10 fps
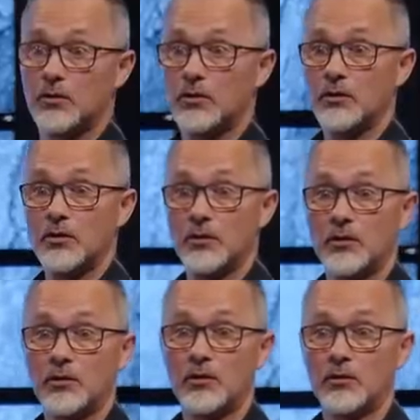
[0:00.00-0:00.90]

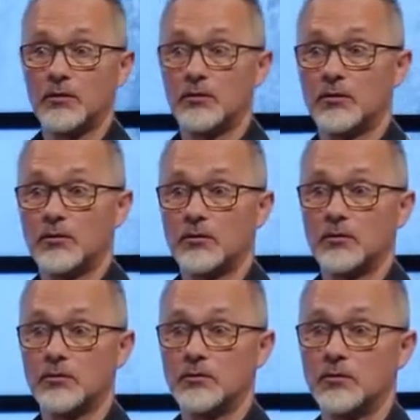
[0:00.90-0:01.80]

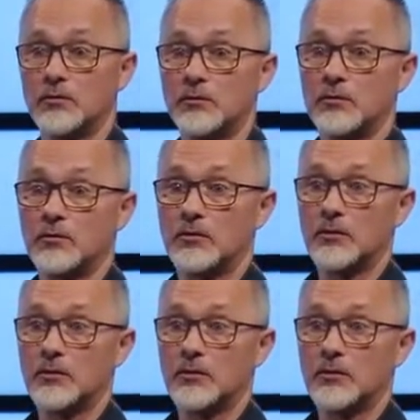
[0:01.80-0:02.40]
(no one is talking)